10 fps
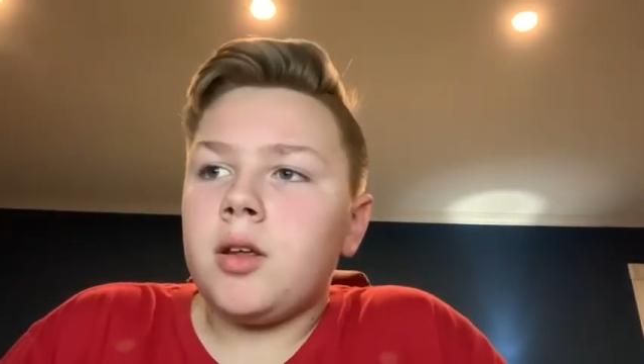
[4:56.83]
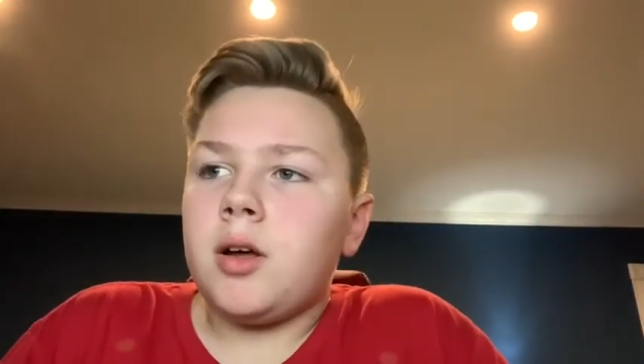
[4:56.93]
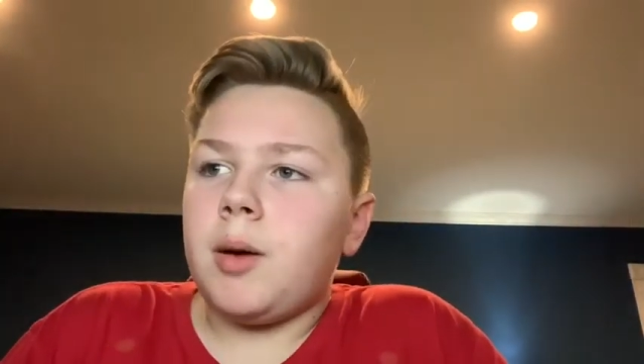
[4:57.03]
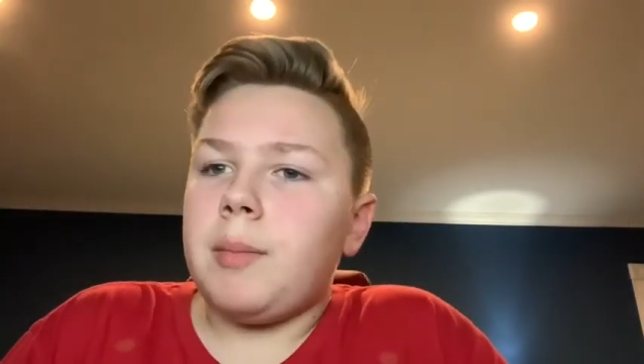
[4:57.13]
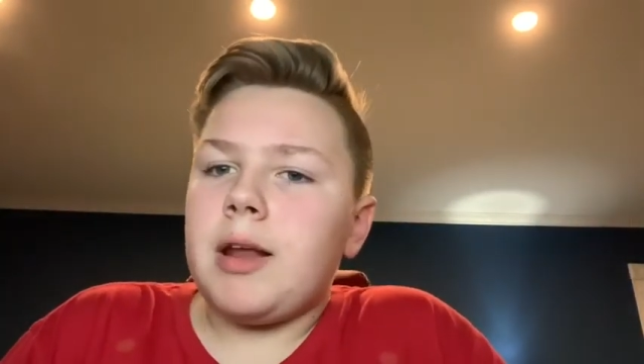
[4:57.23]

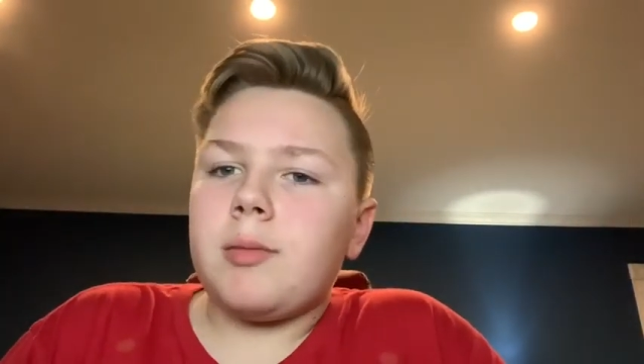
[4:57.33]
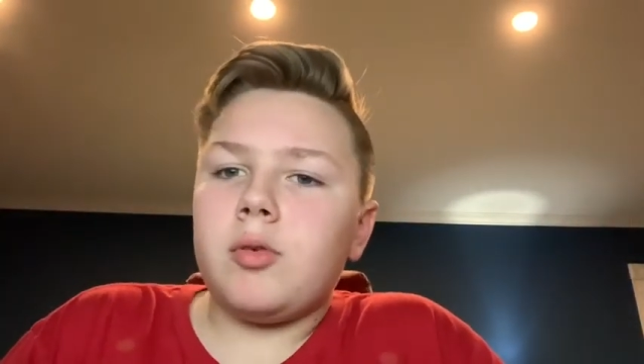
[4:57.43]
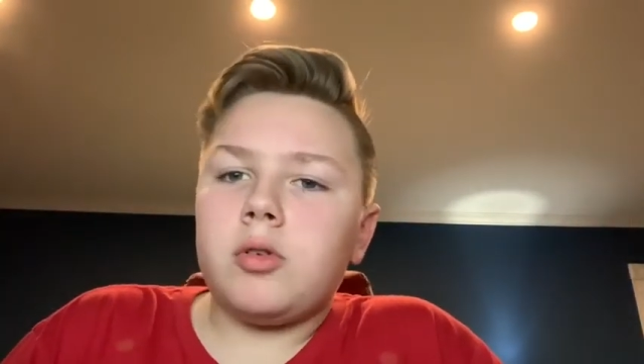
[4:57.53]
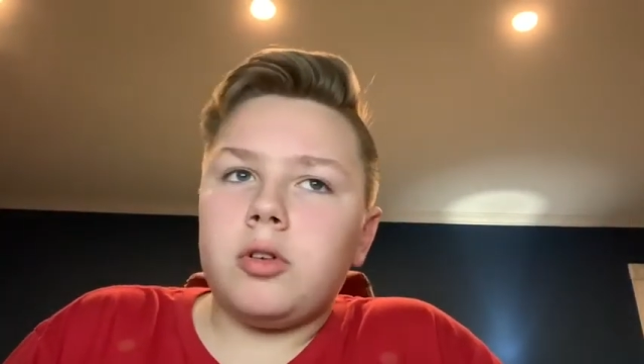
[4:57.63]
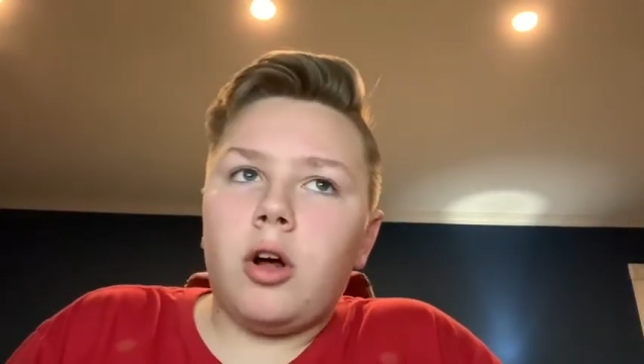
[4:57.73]
a mandible
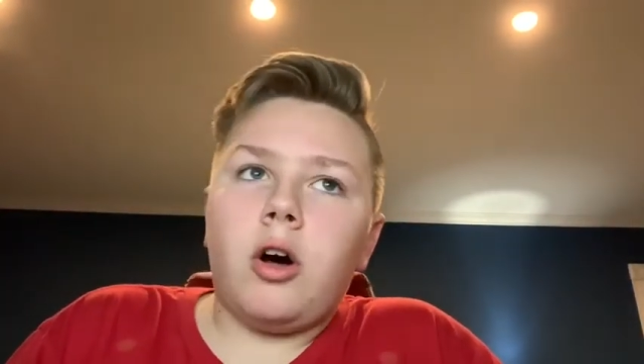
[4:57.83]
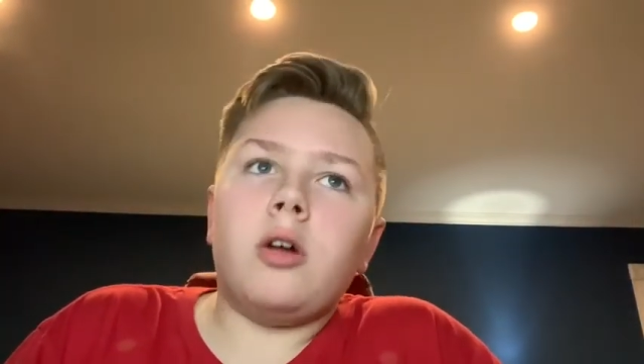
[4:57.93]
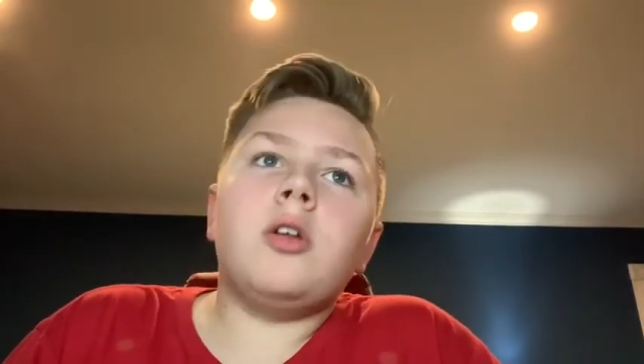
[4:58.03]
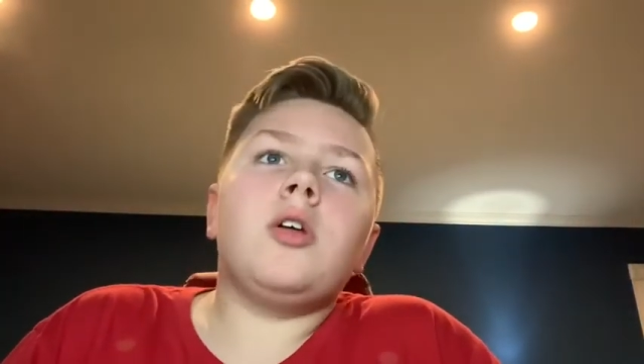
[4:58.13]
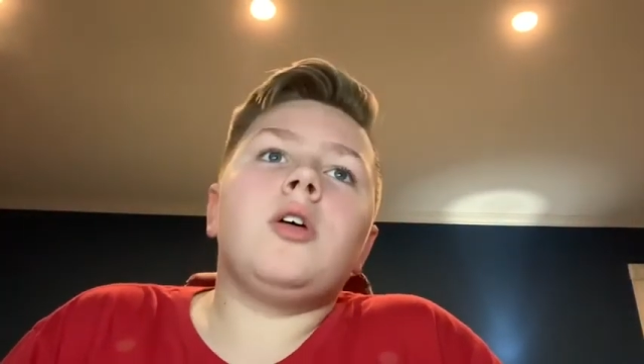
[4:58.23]
claw.
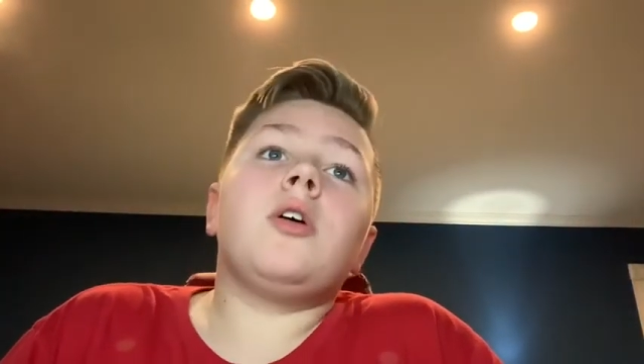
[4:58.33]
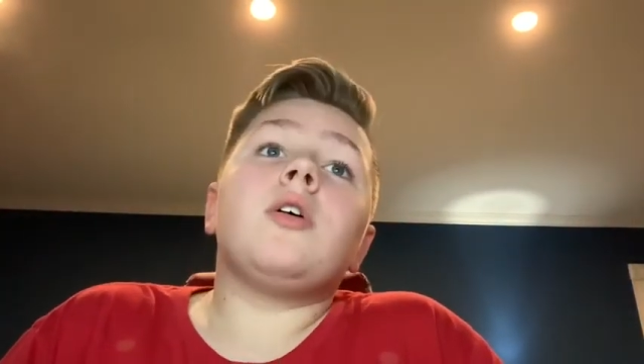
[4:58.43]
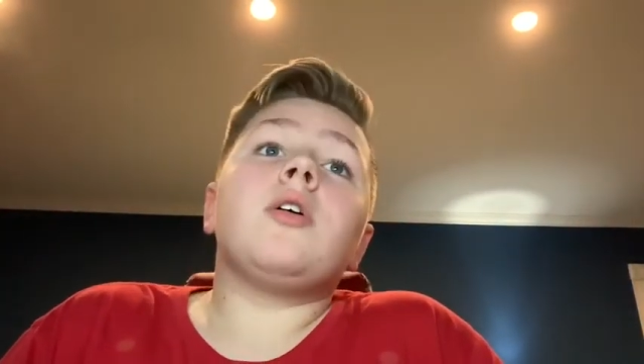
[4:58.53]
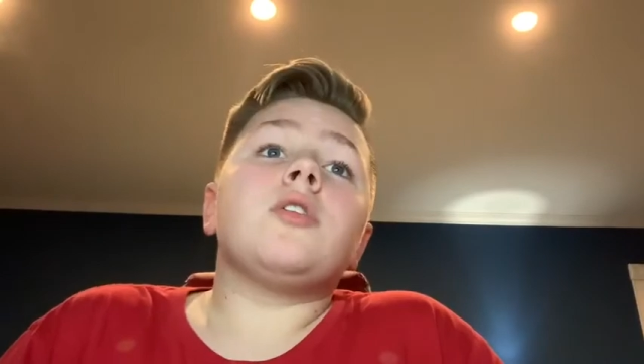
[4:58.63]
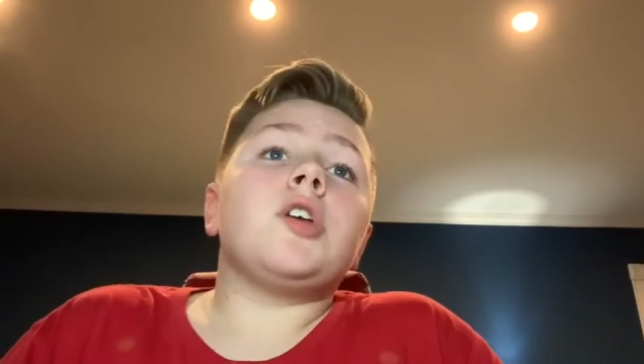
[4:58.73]

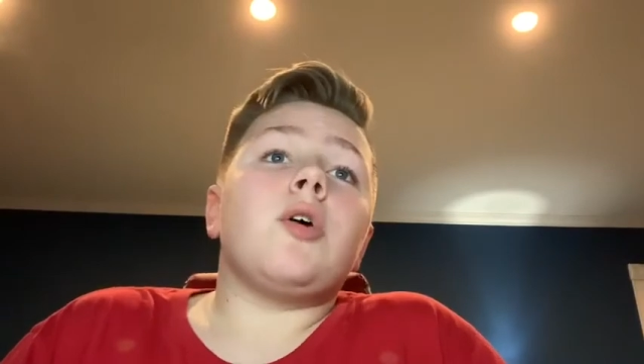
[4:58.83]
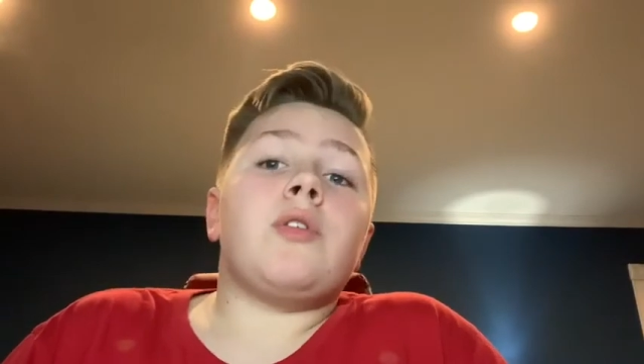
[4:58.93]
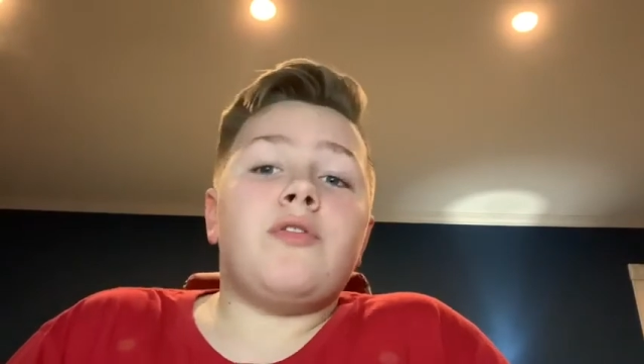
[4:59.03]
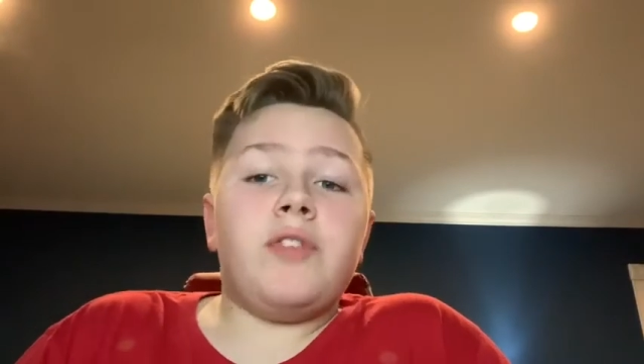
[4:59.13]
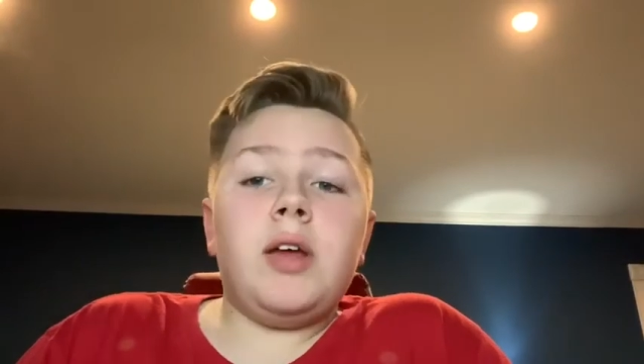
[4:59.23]
So the
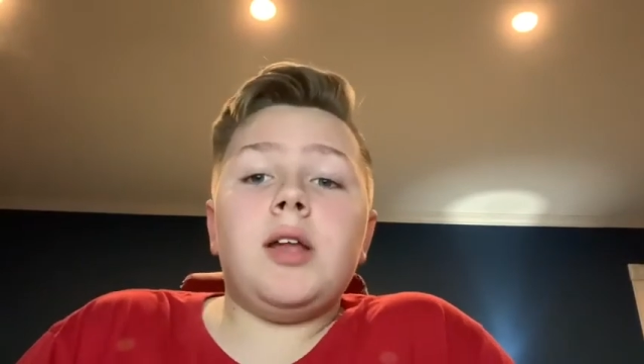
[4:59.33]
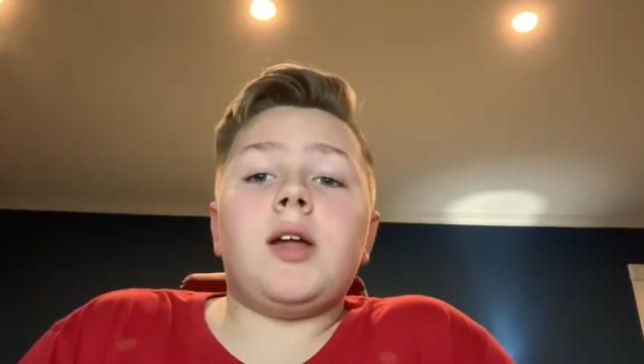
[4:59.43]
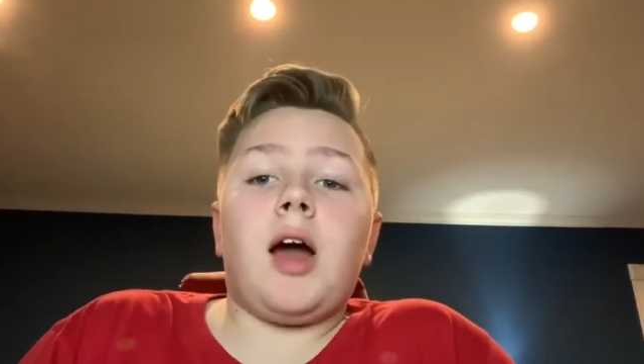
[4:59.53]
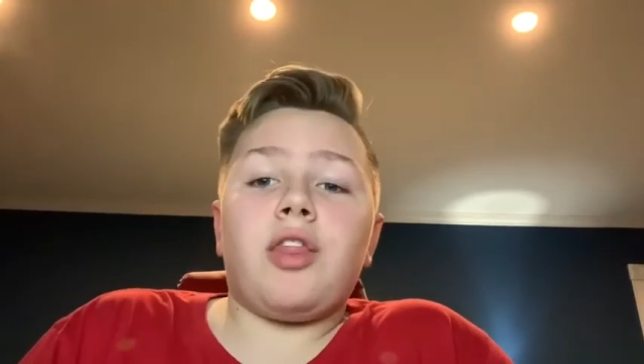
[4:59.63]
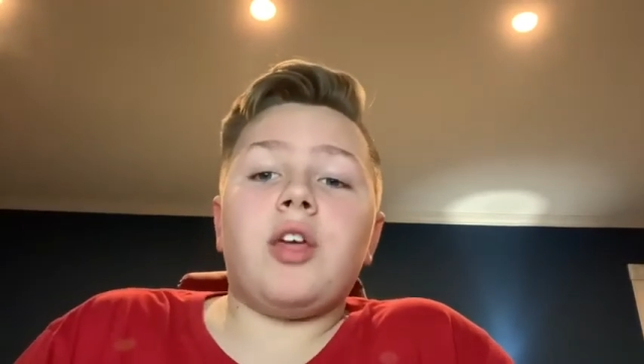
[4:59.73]
Fiend,
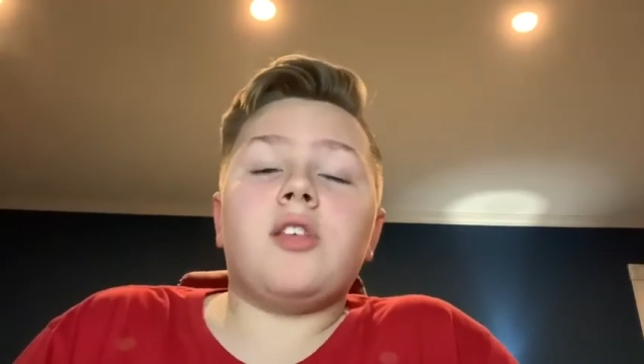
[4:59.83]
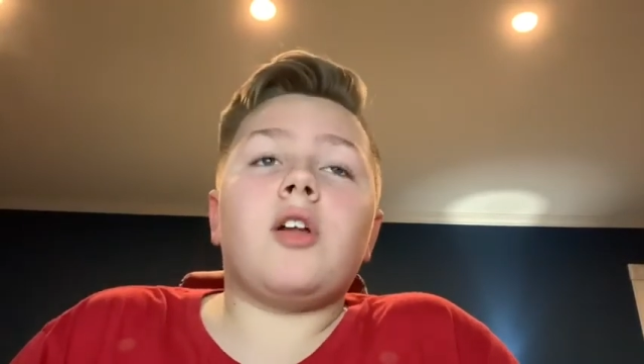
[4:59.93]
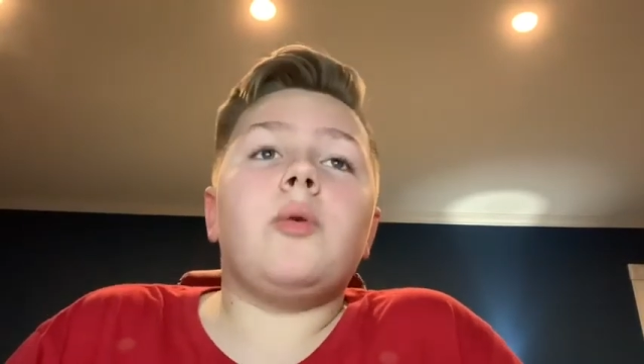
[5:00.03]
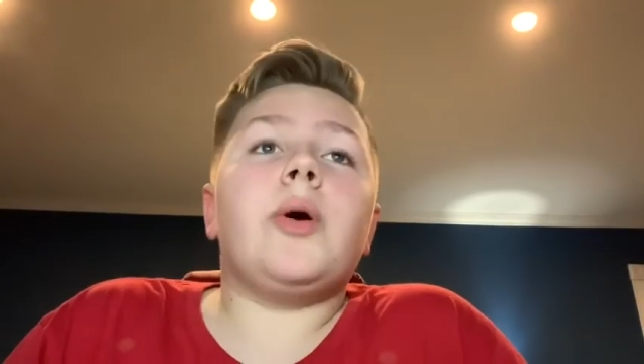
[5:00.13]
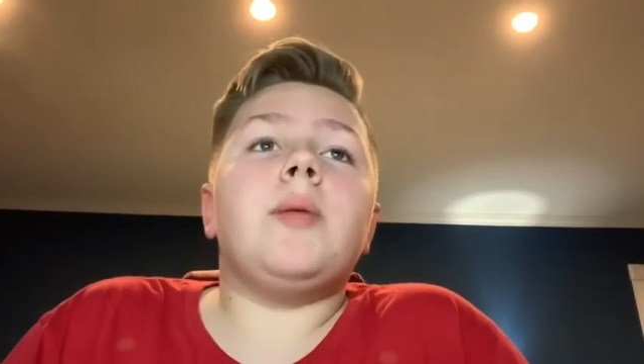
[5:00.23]
I think, is going
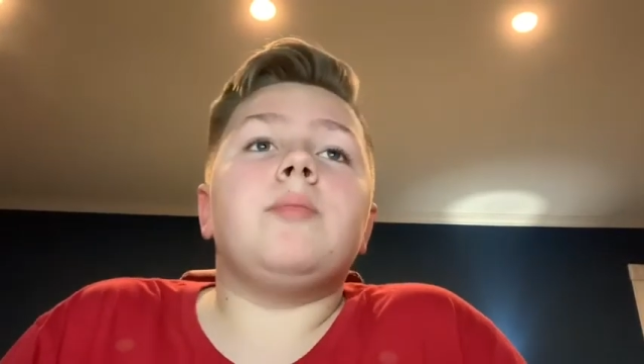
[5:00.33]
to win.